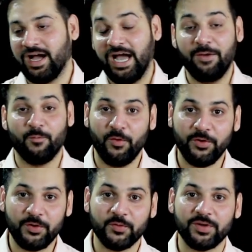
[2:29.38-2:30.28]
I
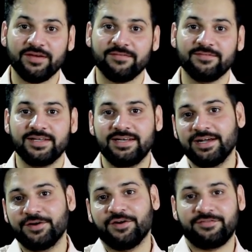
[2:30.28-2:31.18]
want to give the
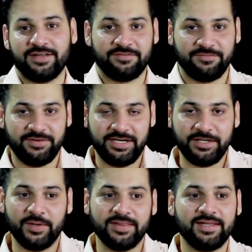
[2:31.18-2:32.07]
link of that
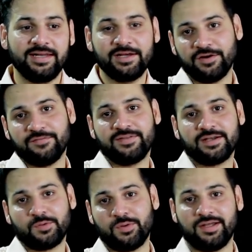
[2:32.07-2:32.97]
video and the link of
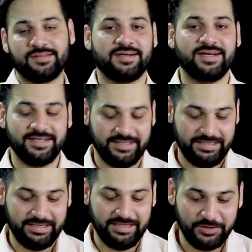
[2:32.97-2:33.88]
that Quora thread
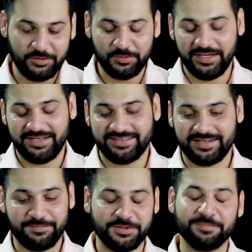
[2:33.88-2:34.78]
into my
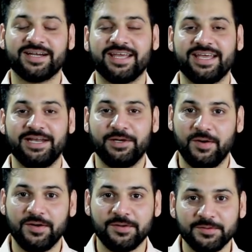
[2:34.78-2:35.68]
description, but I
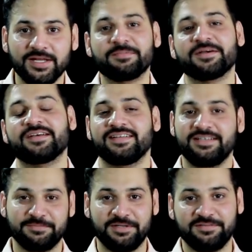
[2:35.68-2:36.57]
cannot do that because
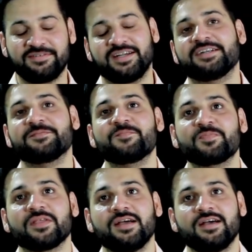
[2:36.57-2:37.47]
he's my friend.
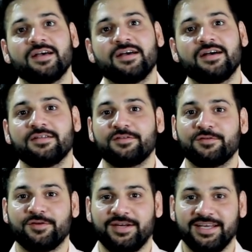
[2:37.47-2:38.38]

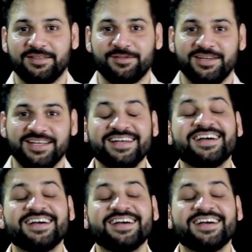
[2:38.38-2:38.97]
Sorry, actually.